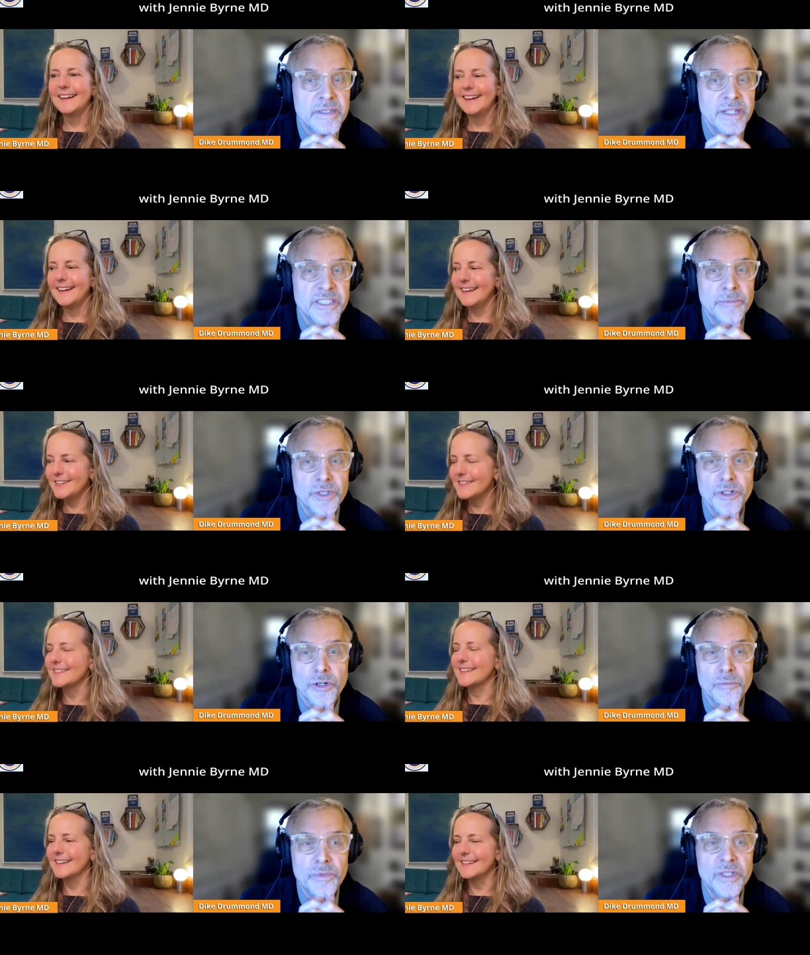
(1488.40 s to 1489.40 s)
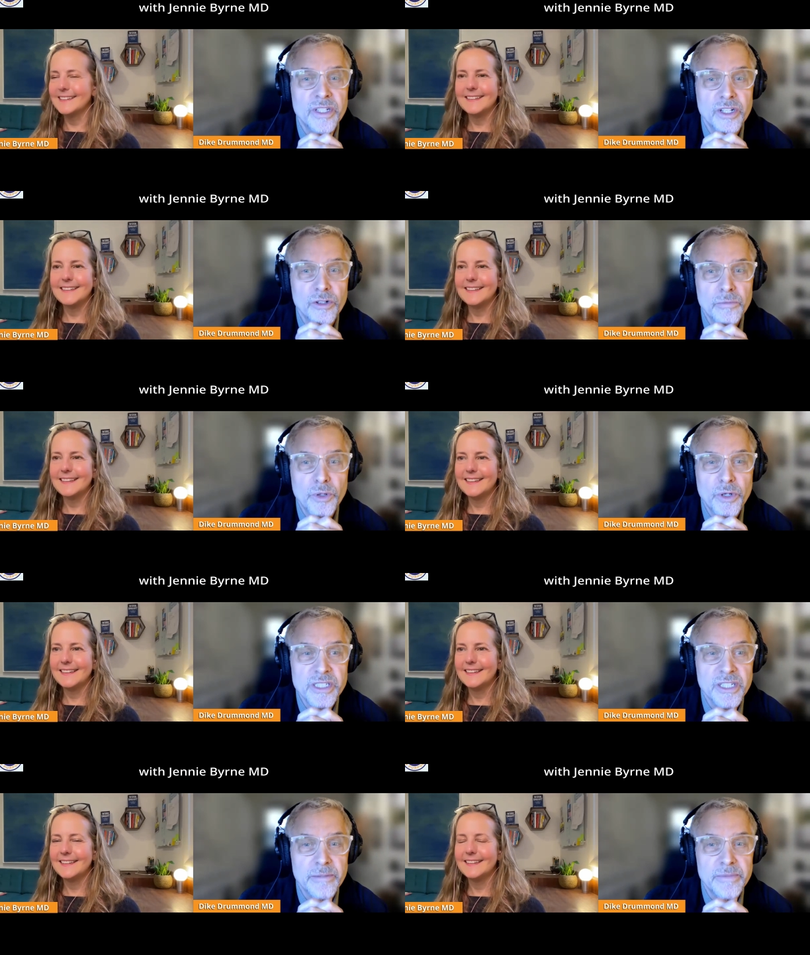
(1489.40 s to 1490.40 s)
Speaker 1: except the good old the good old
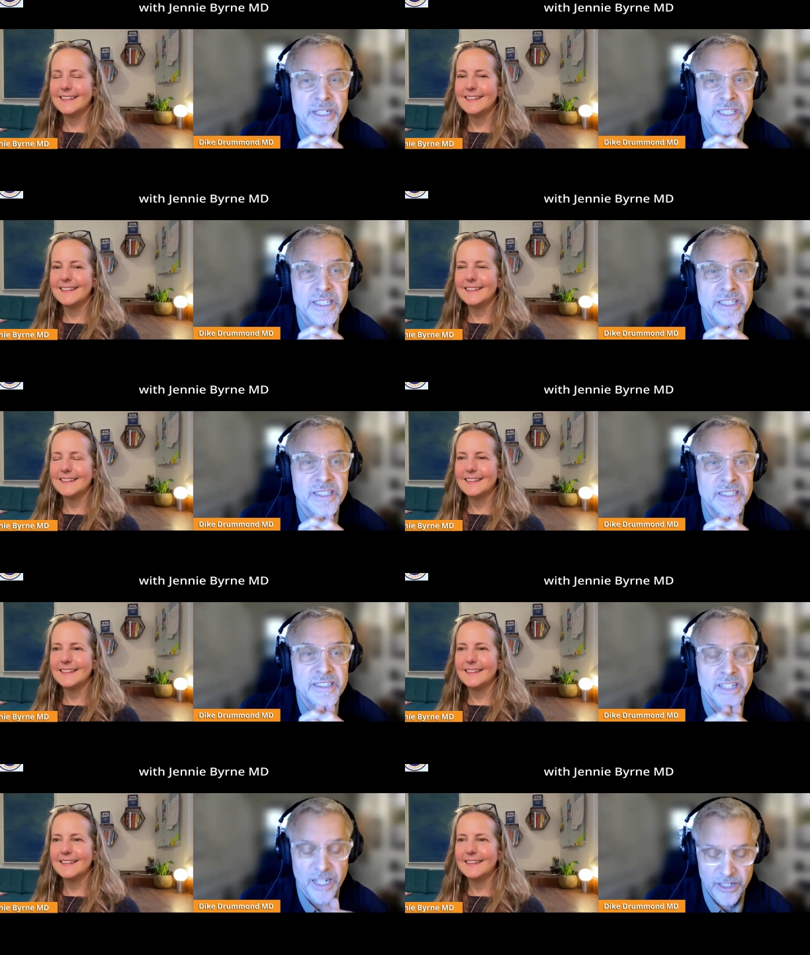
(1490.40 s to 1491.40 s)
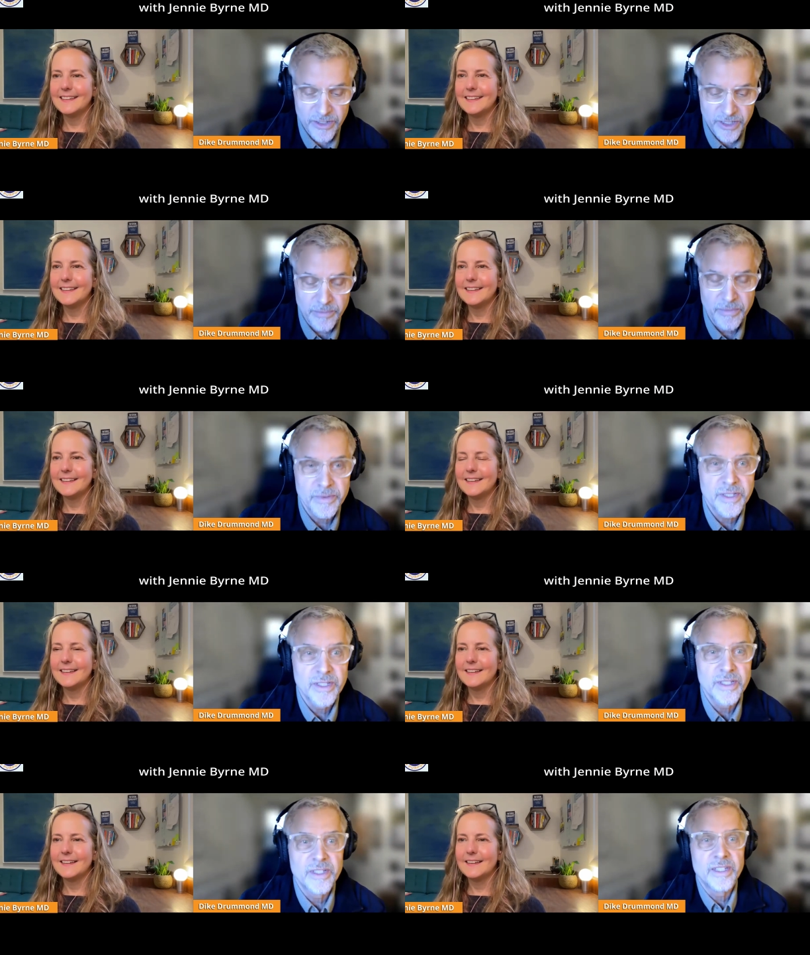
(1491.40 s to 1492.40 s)
boys club doesn't honor them
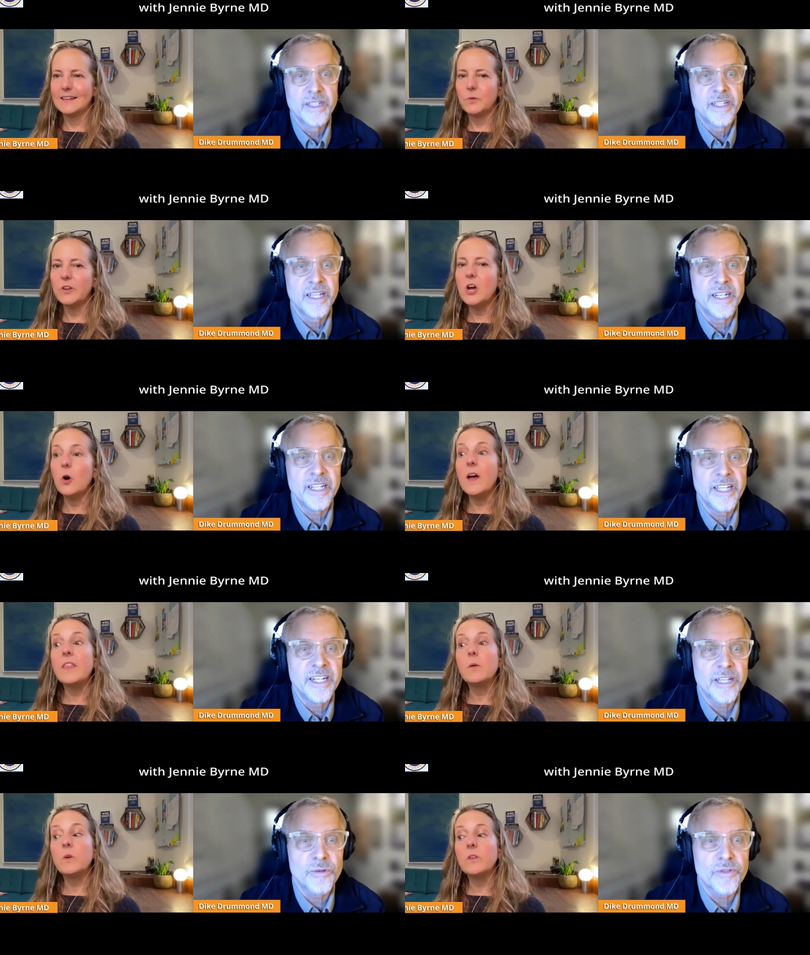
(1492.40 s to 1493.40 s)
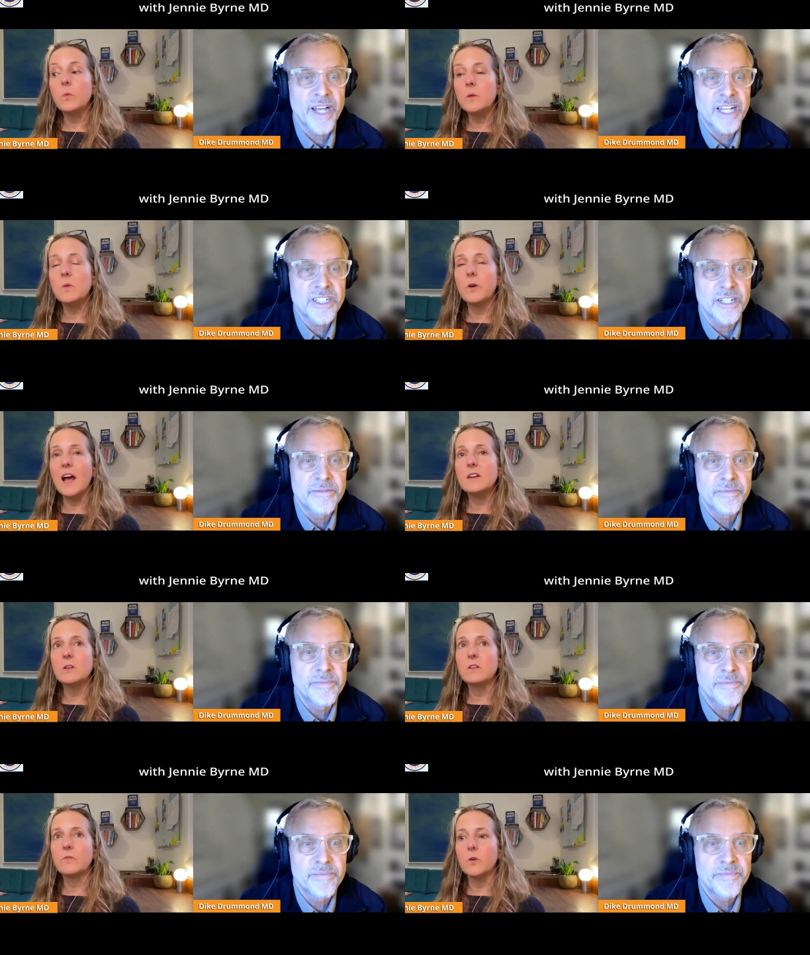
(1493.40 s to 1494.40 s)
Speaker 2: well no and then when the fashion. women what i
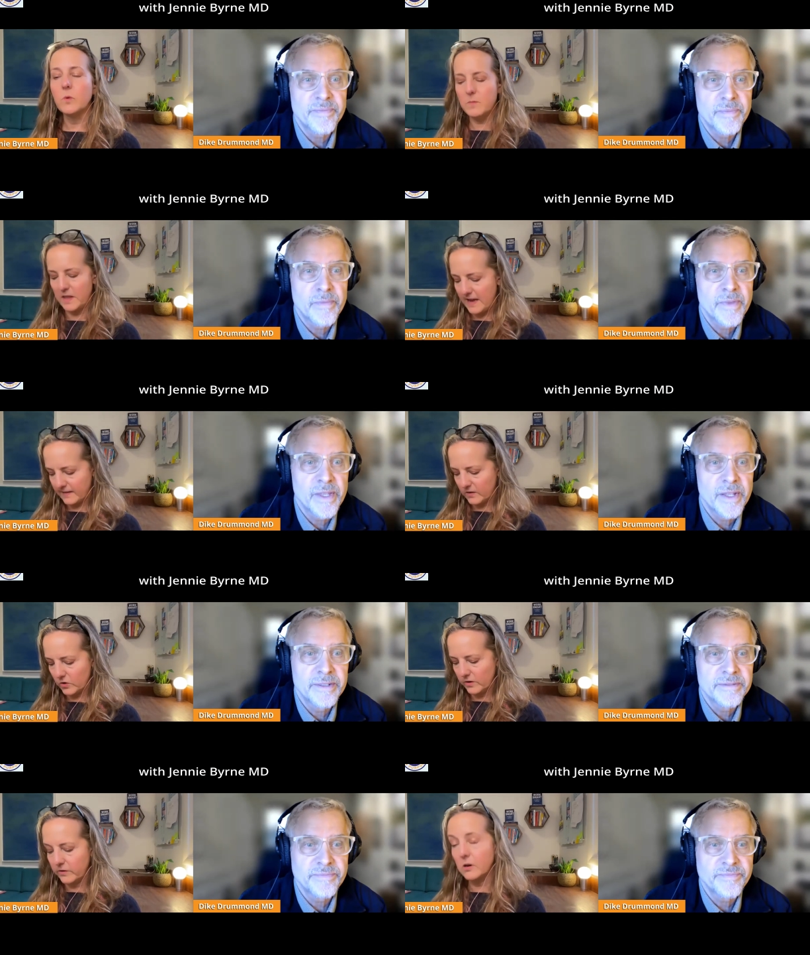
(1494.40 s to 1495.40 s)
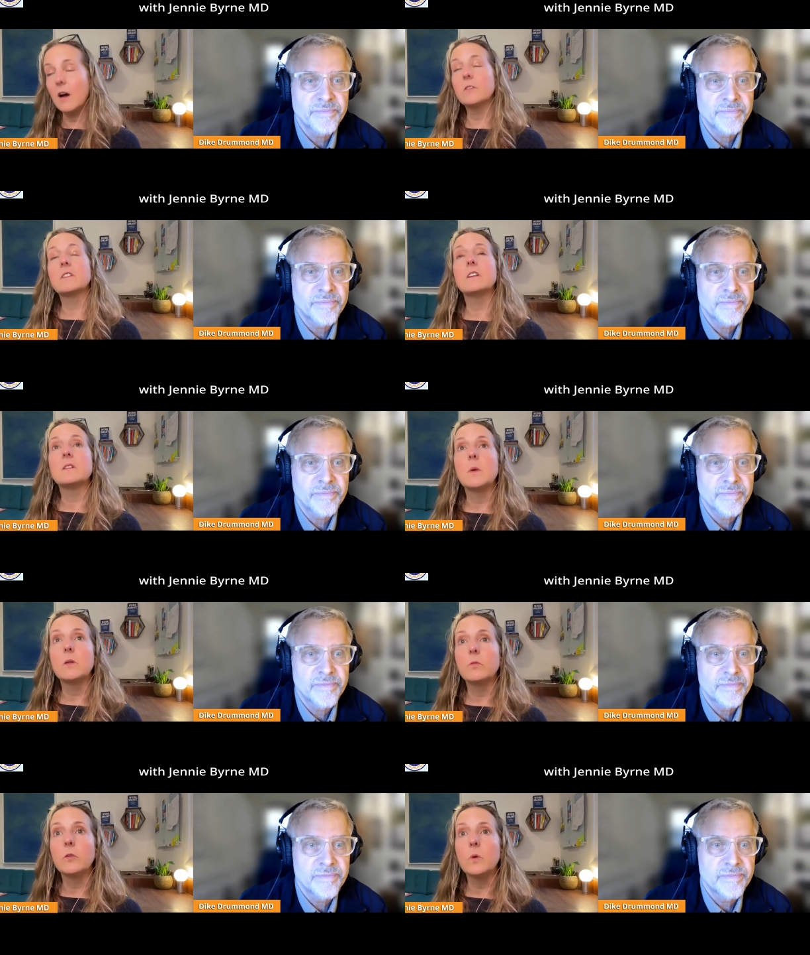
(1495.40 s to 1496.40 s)
notice for women that's a whole other conversation about
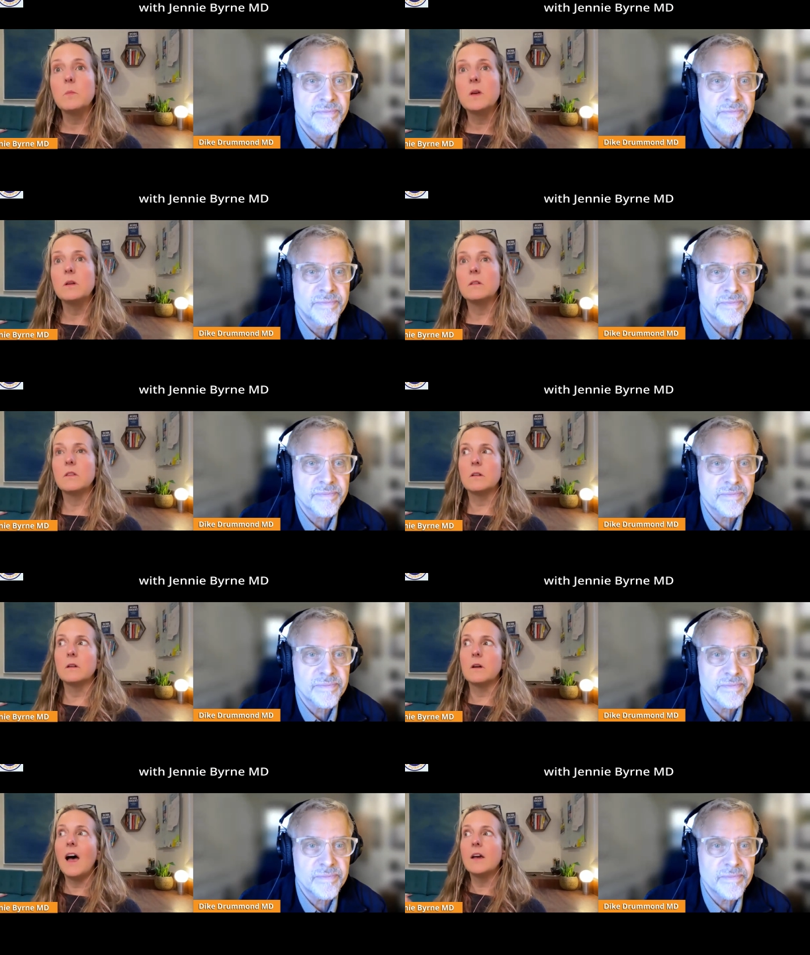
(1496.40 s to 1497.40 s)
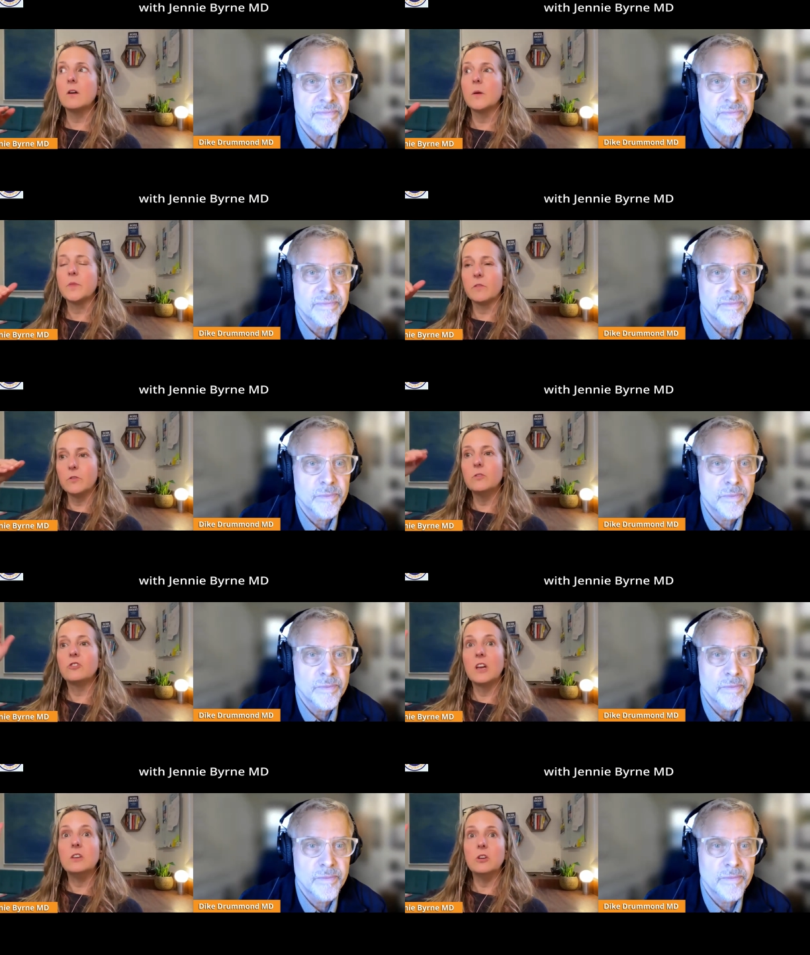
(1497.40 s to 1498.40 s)
for women the higher up the food
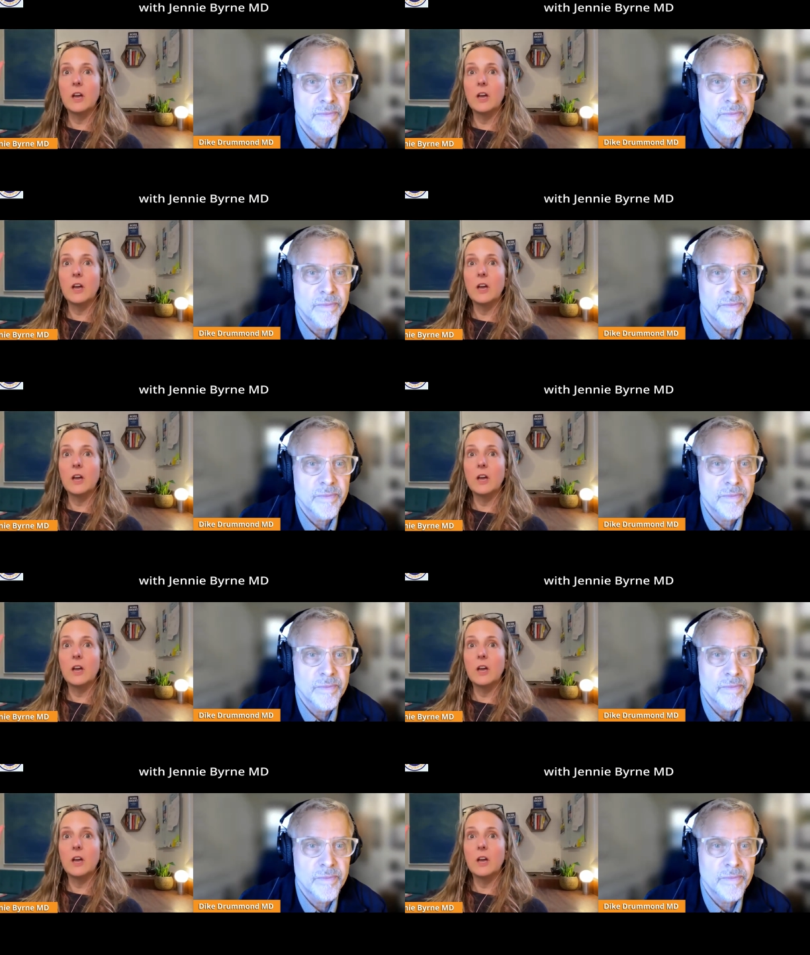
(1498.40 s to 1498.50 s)
chain you